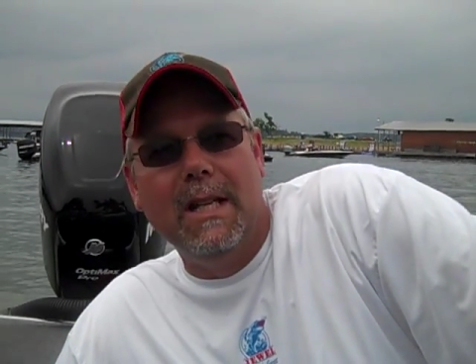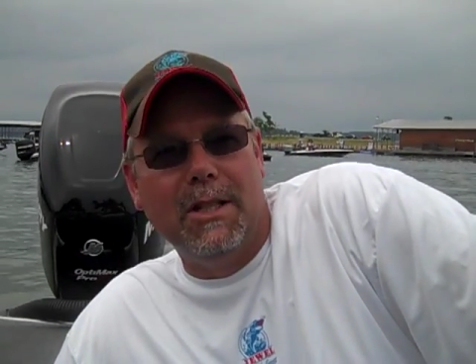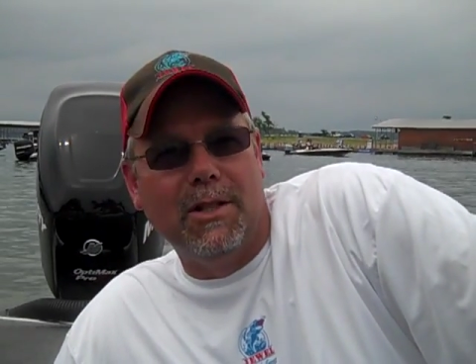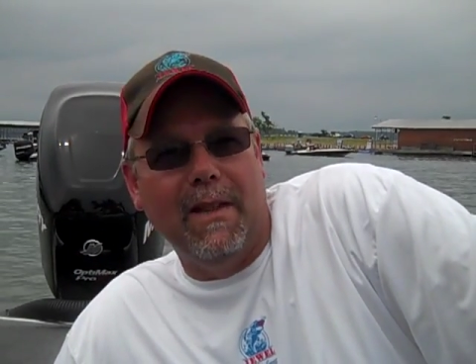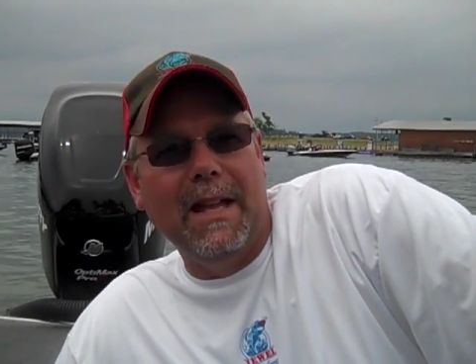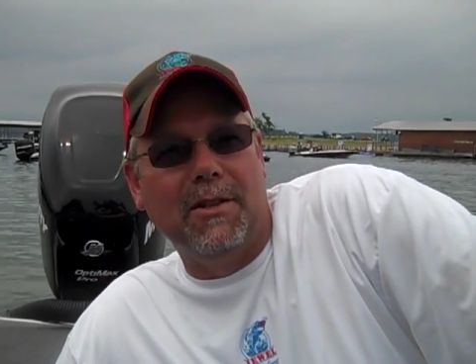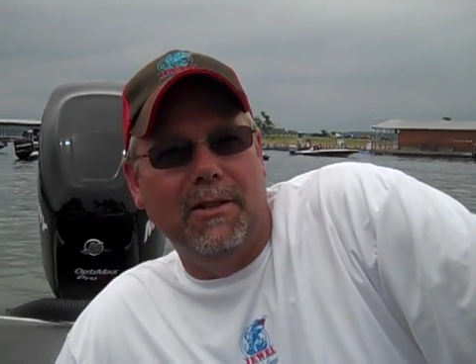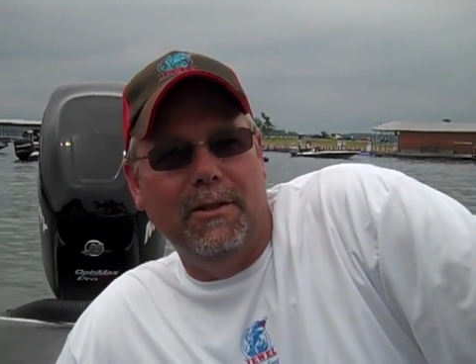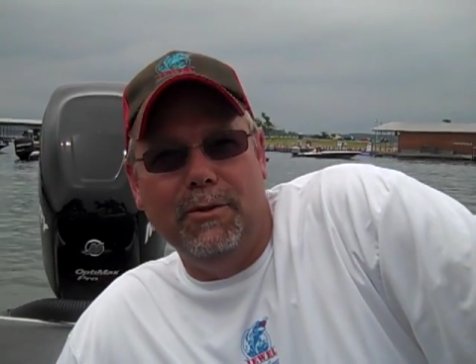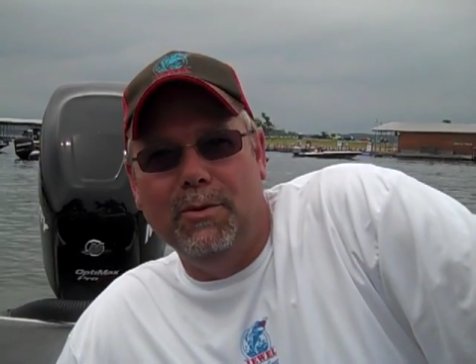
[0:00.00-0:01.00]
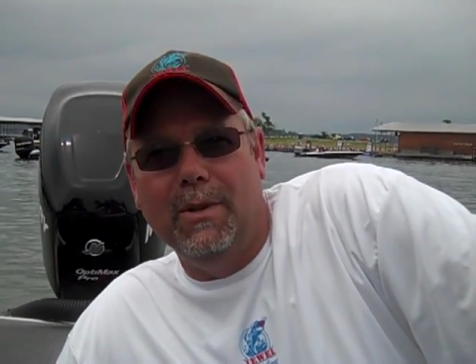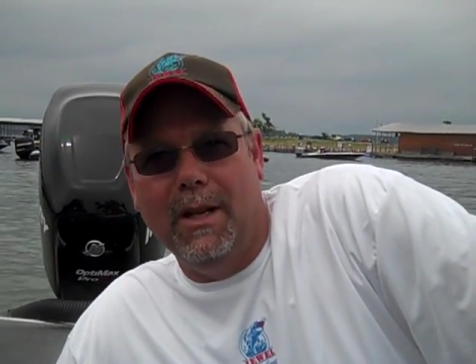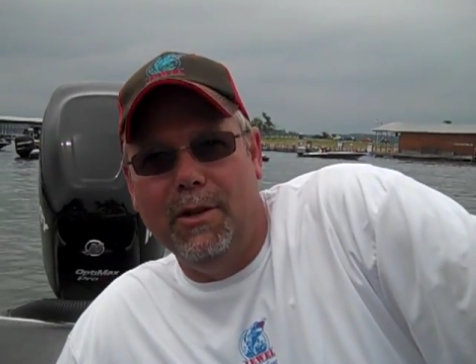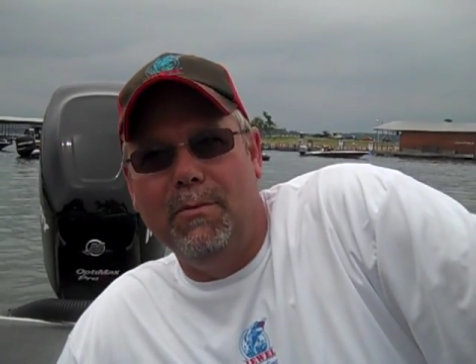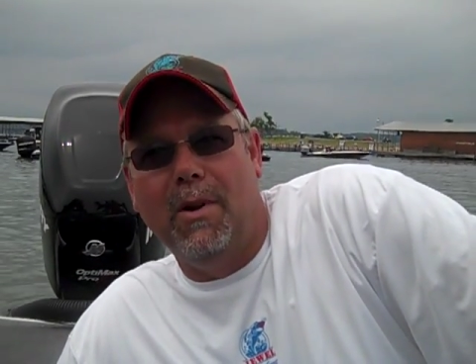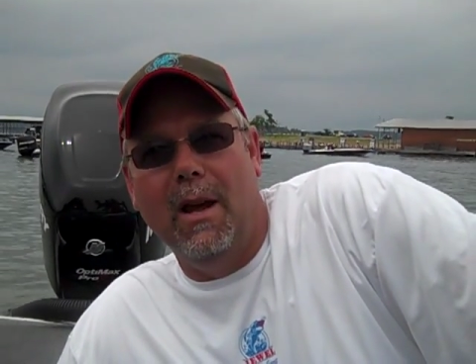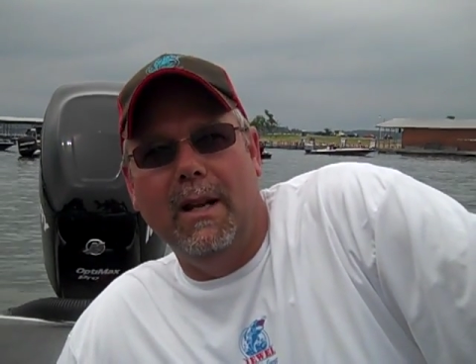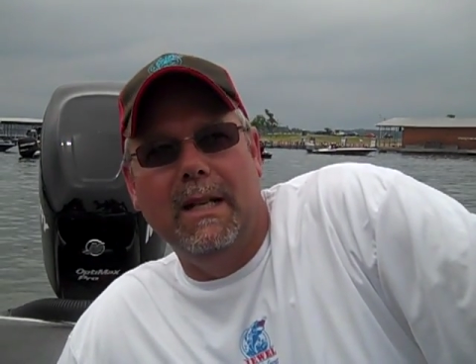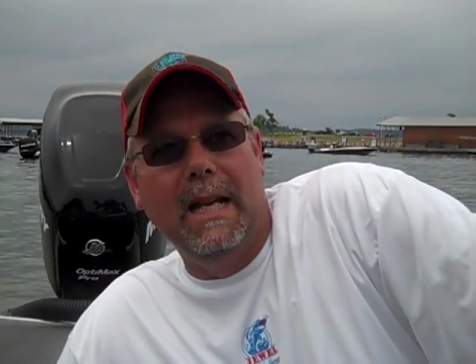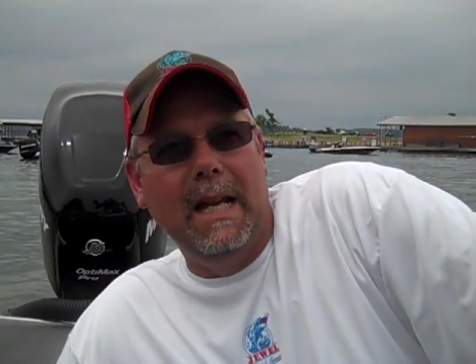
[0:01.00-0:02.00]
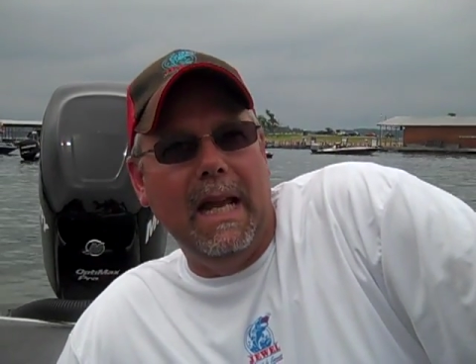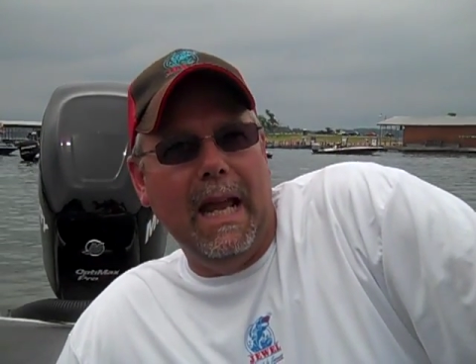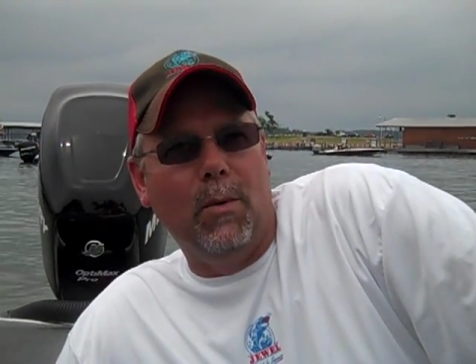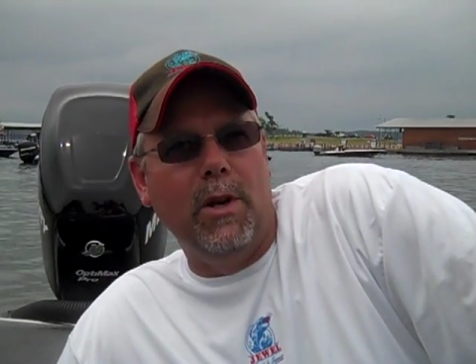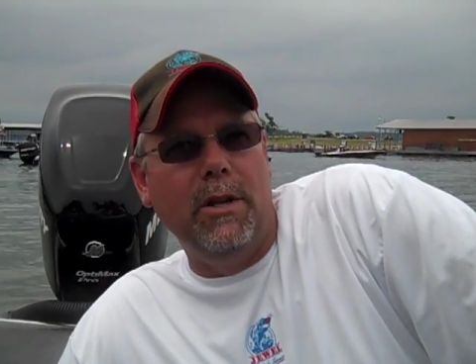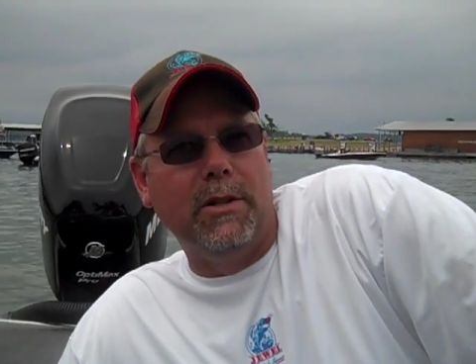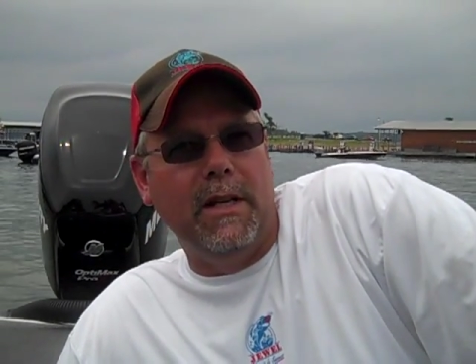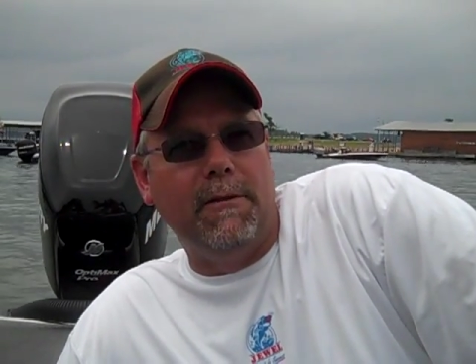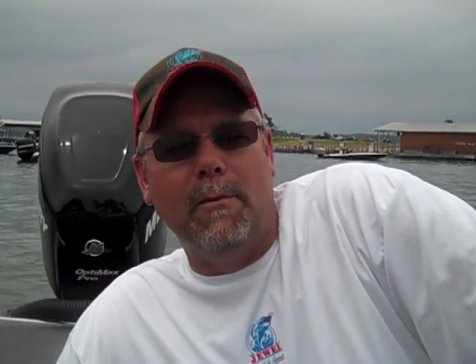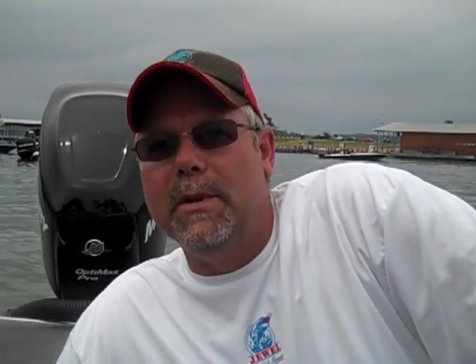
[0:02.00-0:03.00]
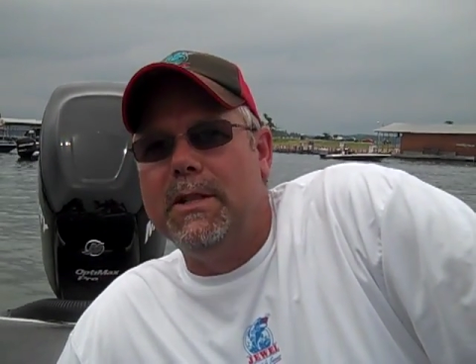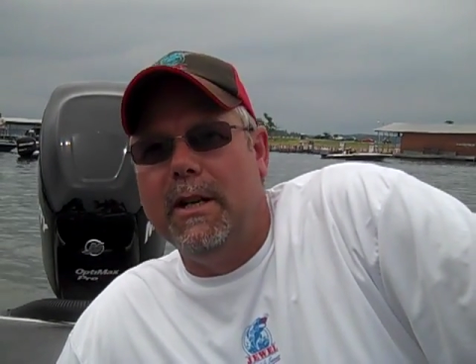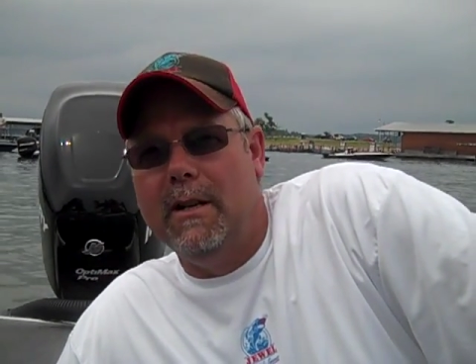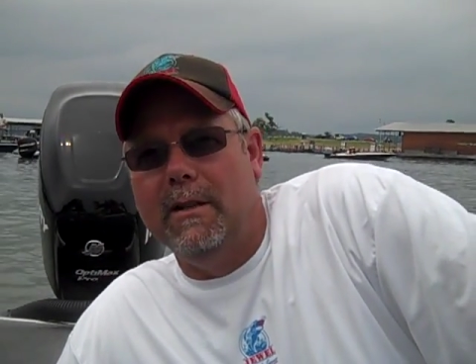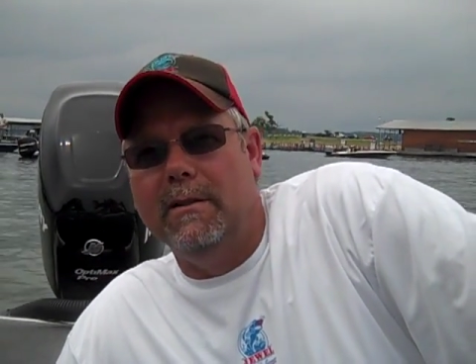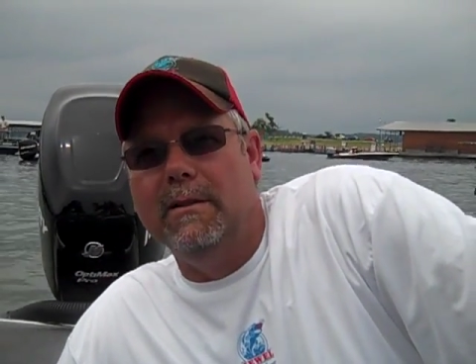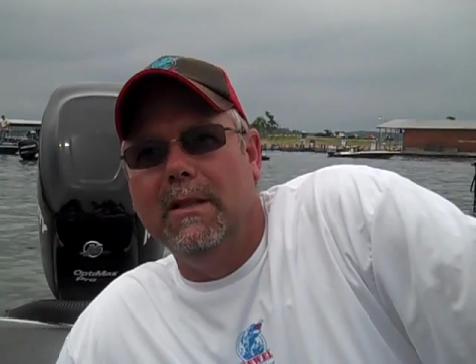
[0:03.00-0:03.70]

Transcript: So that's a new product. And we're using a different material